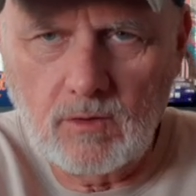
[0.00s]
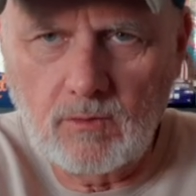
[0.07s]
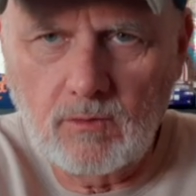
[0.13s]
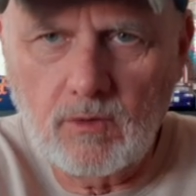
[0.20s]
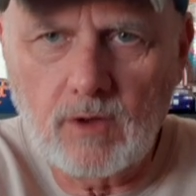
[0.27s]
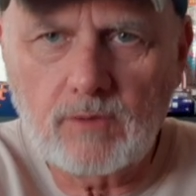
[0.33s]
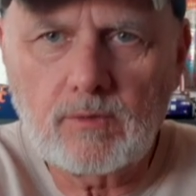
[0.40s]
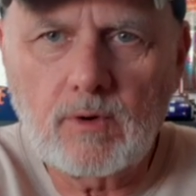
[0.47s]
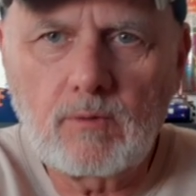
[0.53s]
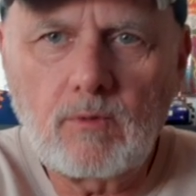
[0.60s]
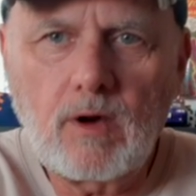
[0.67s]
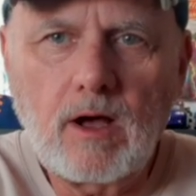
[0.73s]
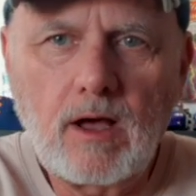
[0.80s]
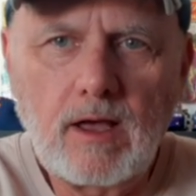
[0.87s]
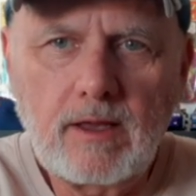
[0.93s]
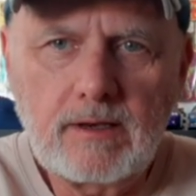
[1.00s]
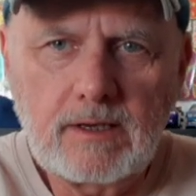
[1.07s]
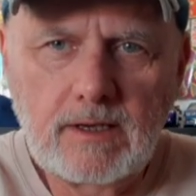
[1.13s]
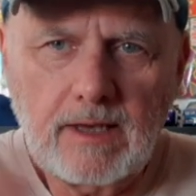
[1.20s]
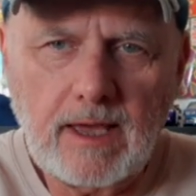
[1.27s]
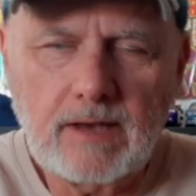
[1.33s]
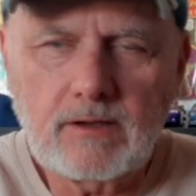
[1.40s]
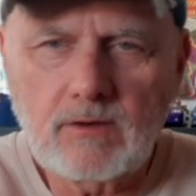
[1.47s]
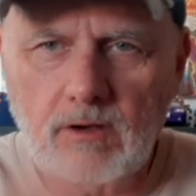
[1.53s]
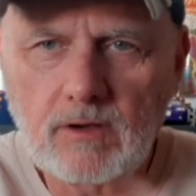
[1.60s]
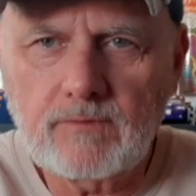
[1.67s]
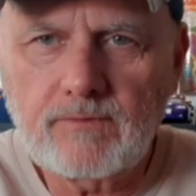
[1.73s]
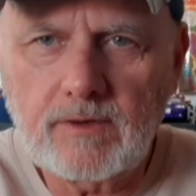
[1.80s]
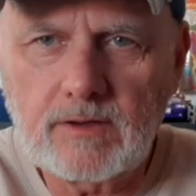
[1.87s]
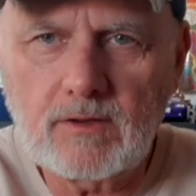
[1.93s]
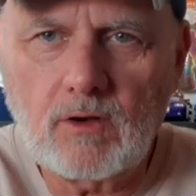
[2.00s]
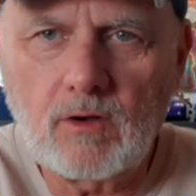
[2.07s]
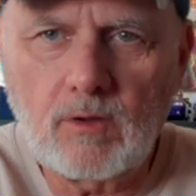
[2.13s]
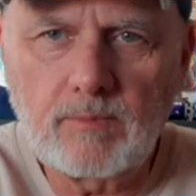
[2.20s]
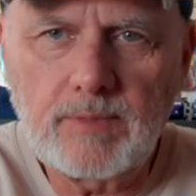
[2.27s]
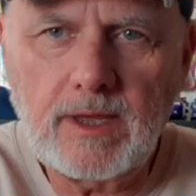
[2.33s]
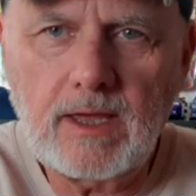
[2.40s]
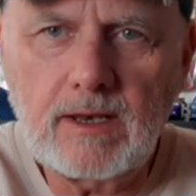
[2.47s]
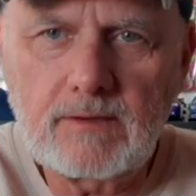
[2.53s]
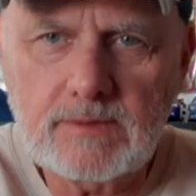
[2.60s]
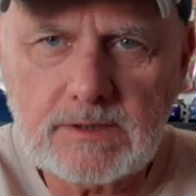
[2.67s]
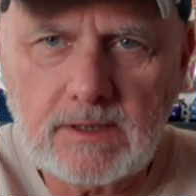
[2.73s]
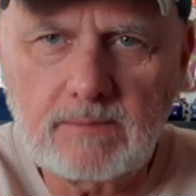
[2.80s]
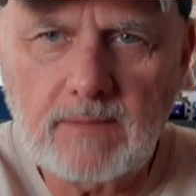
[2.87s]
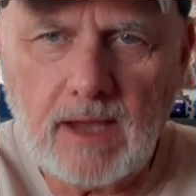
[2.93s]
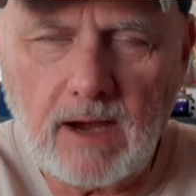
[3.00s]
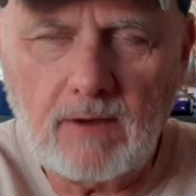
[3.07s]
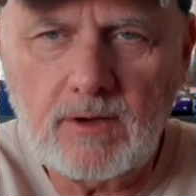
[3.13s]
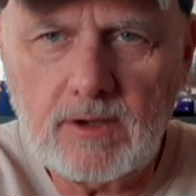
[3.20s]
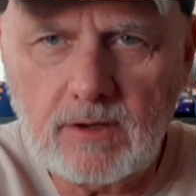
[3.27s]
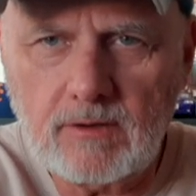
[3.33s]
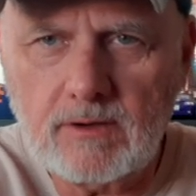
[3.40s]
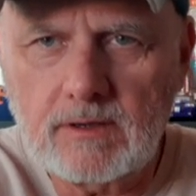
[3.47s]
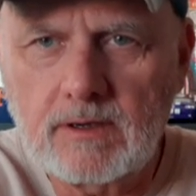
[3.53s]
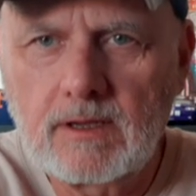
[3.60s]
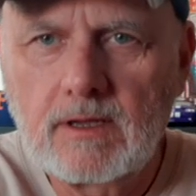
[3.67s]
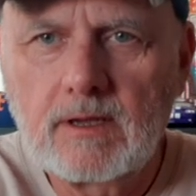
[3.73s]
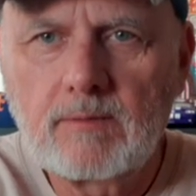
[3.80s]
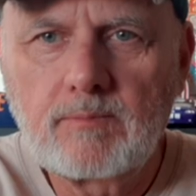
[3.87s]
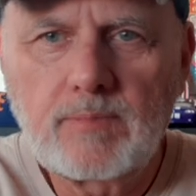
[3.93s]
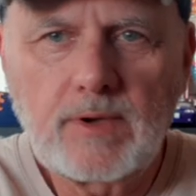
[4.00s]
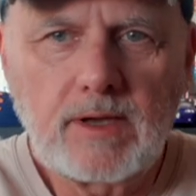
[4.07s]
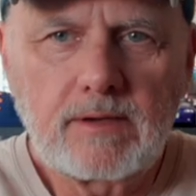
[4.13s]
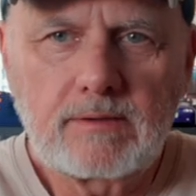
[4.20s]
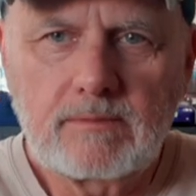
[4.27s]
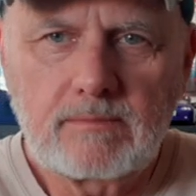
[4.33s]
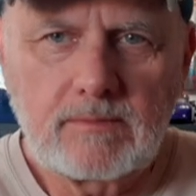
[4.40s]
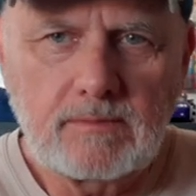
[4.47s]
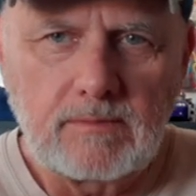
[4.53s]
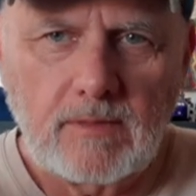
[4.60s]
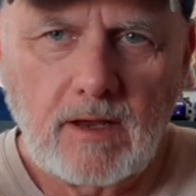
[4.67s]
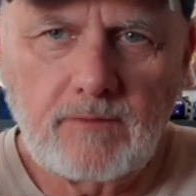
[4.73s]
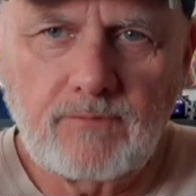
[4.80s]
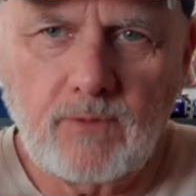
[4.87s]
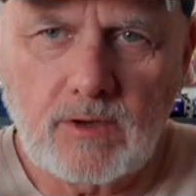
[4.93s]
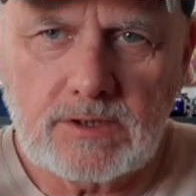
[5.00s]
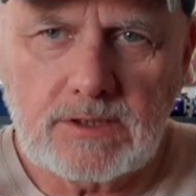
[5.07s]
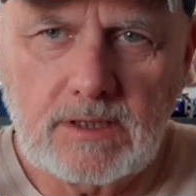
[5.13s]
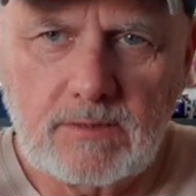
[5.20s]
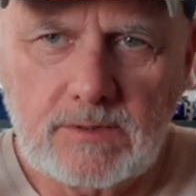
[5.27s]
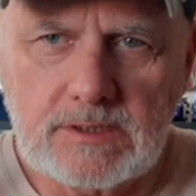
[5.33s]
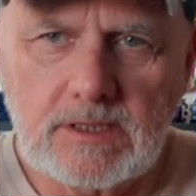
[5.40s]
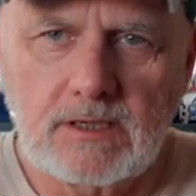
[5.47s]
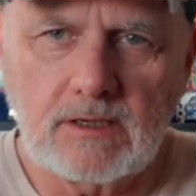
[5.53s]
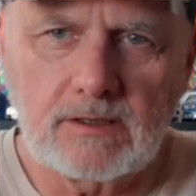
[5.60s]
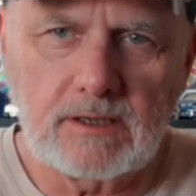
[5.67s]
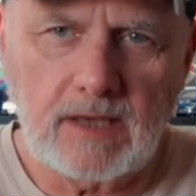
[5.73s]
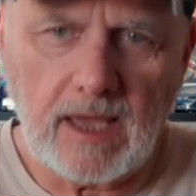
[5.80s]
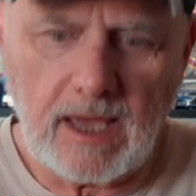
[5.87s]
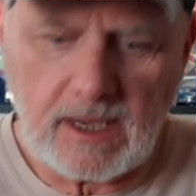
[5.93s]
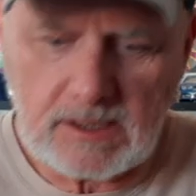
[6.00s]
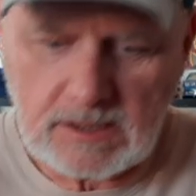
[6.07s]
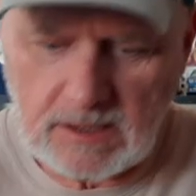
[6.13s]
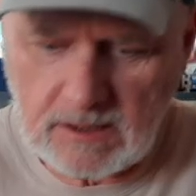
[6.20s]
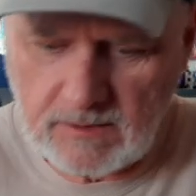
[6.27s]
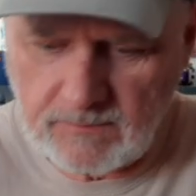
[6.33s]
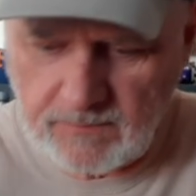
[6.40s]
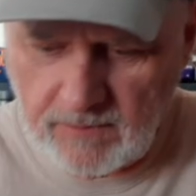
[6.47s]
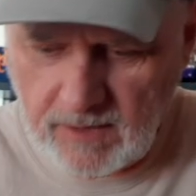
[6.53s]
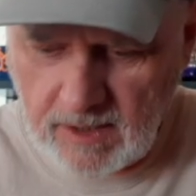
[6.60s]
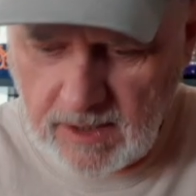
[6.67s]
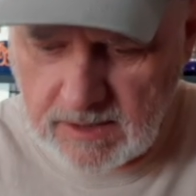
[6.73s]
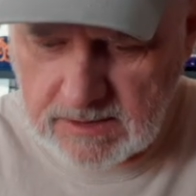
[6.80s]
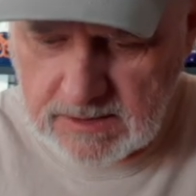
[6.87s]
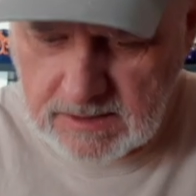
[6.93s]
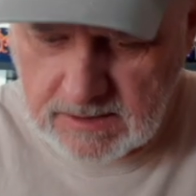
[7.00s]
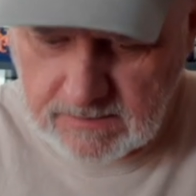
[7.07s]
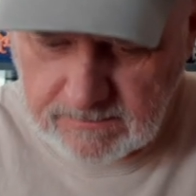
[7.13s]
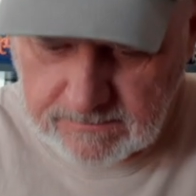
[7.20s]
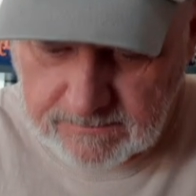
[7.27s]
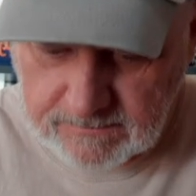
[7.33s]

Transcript: World War One, and he had a girlfriend and the whole bit, and he was going to marry her, and but unfortunately, he was killed in action in France.